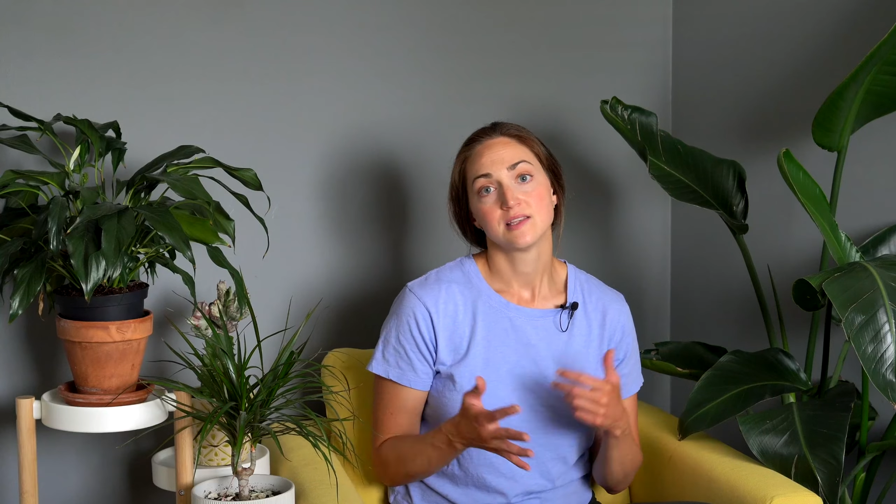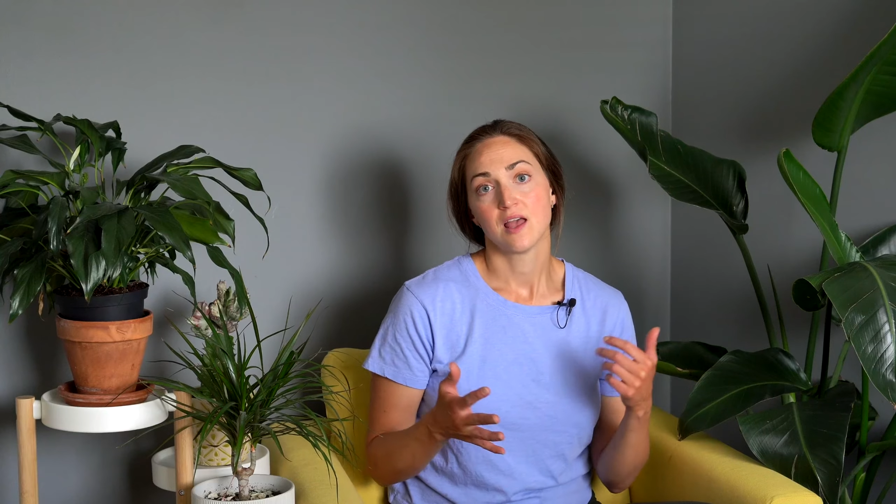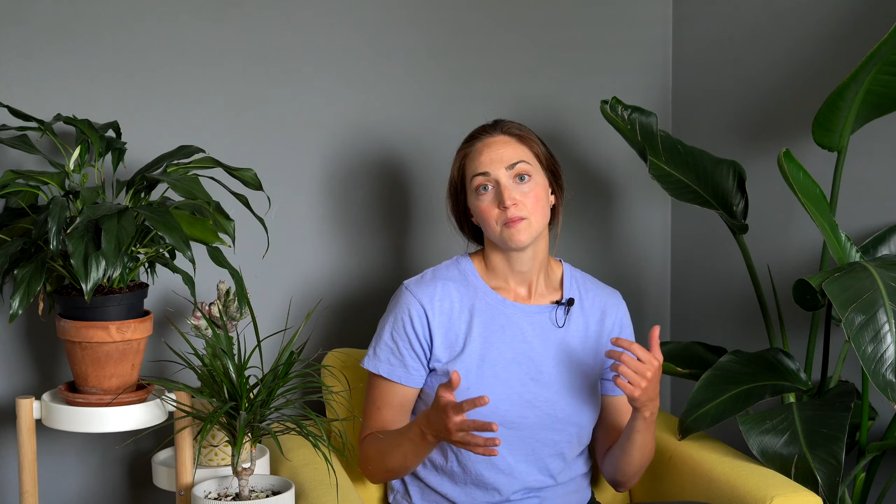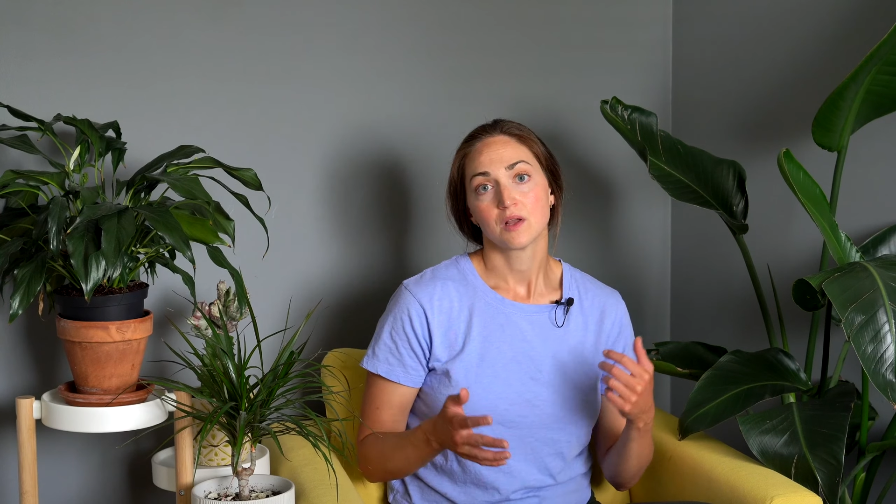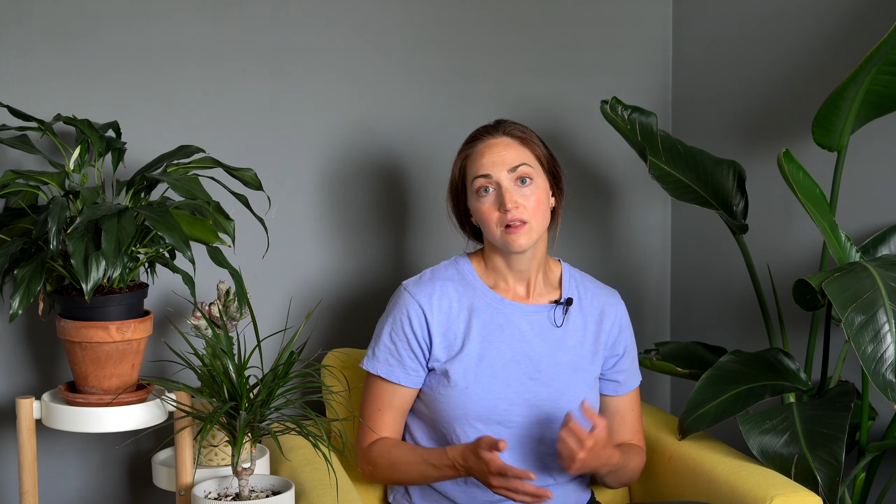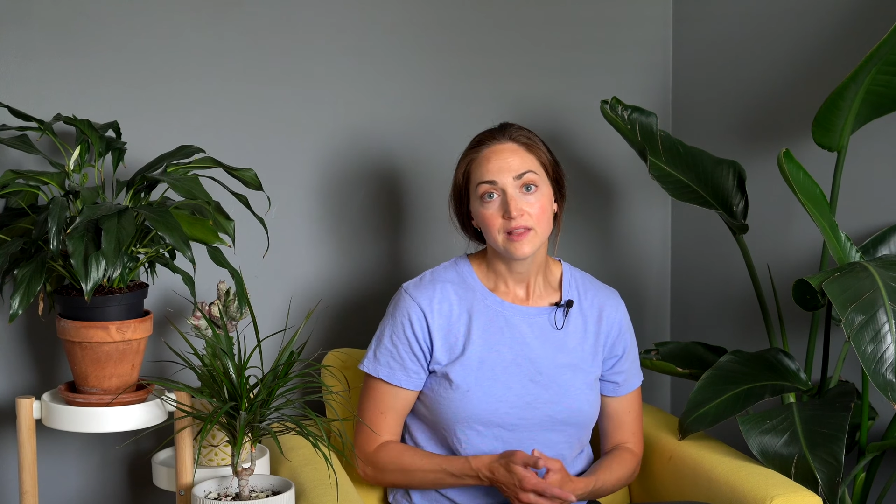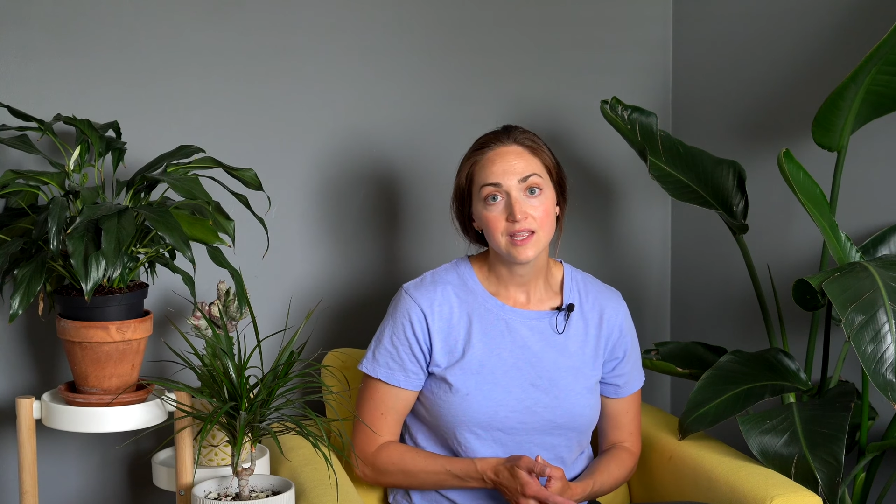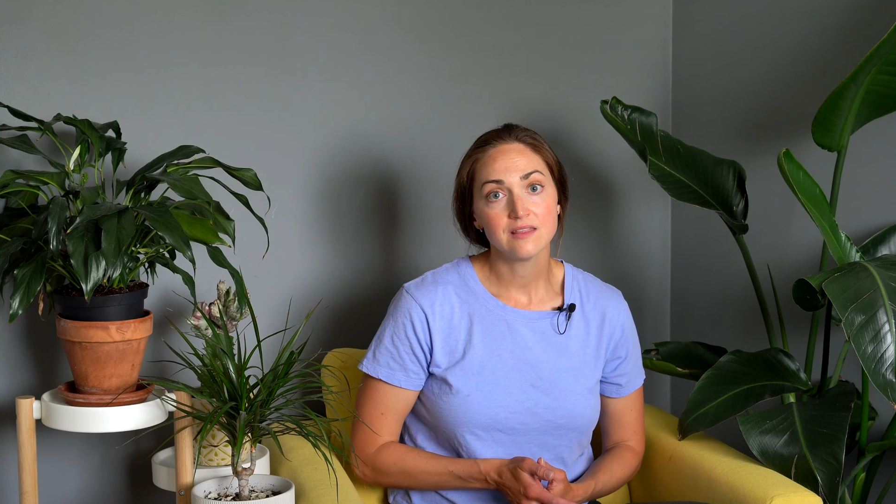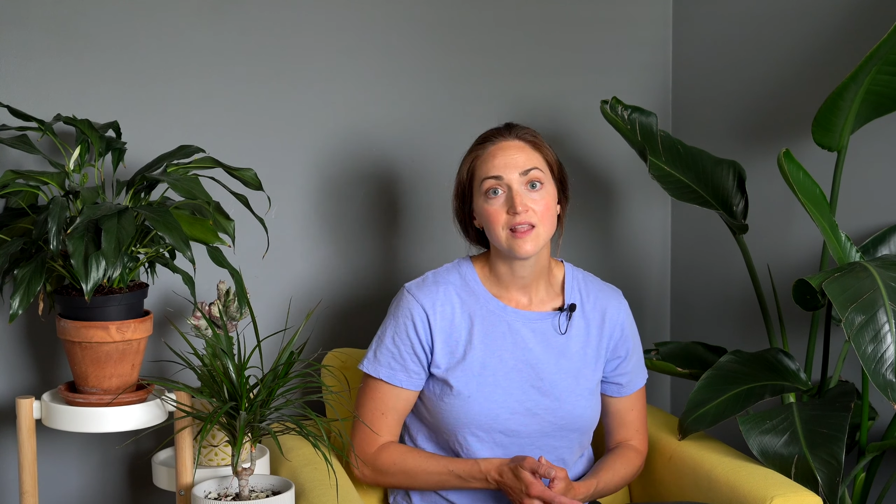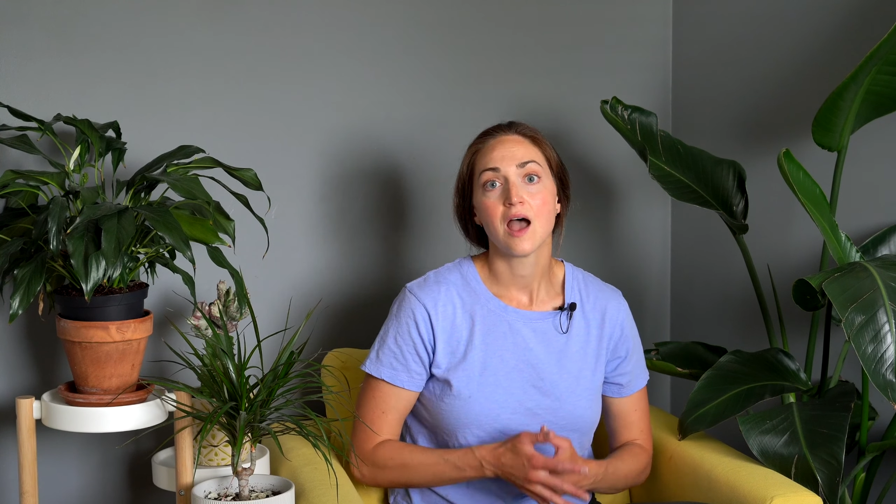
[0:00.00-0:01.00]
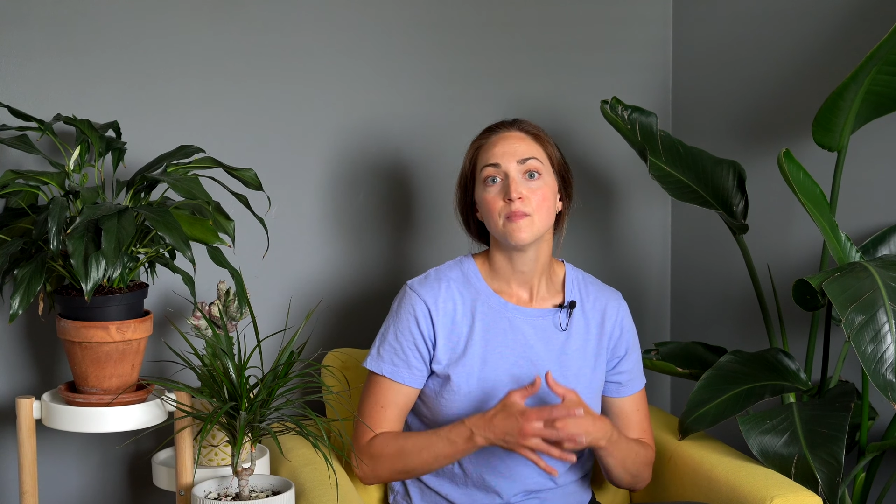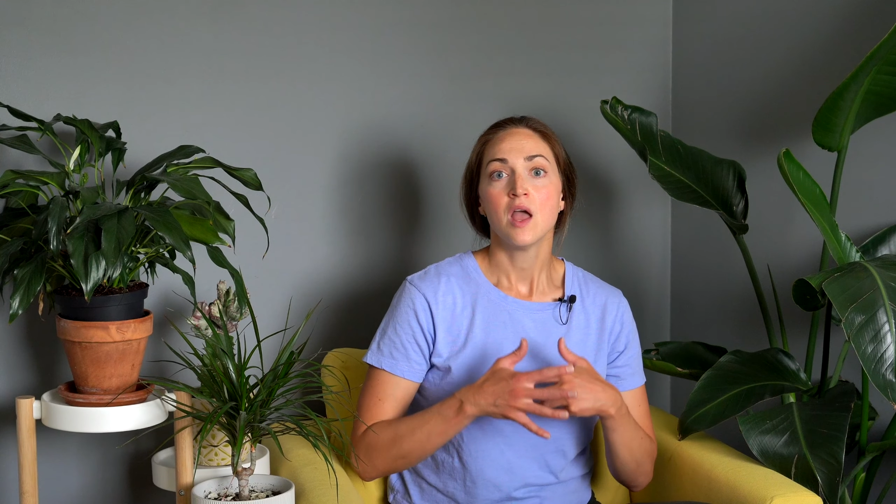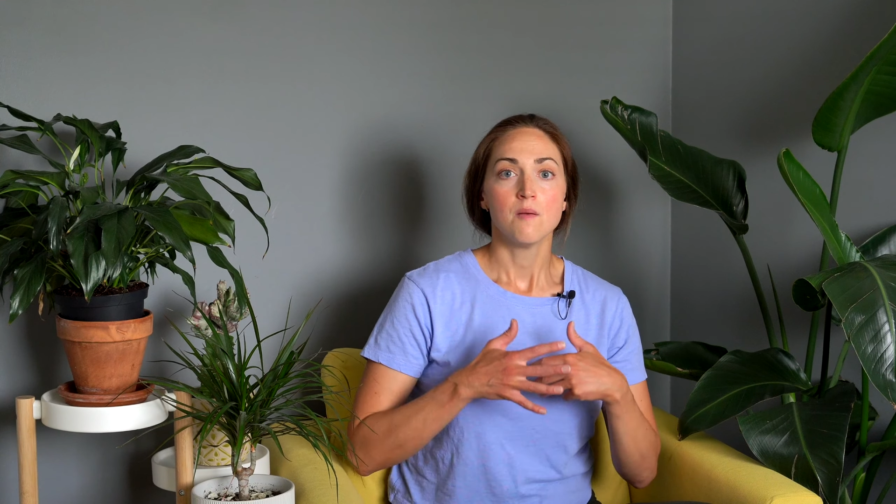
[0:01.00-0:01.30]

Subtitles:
them, clean them,